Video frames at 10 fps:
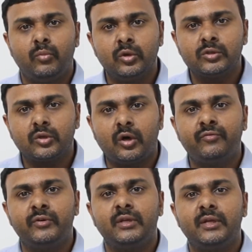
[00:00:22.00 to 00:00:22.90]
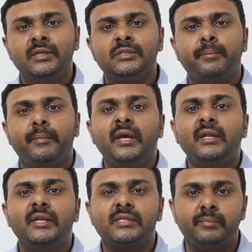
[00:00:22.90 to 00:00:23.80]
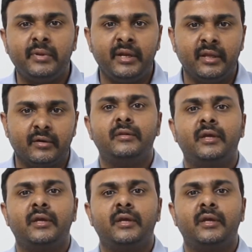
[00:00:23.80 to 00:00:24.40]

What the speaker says: most often is painless bleeding.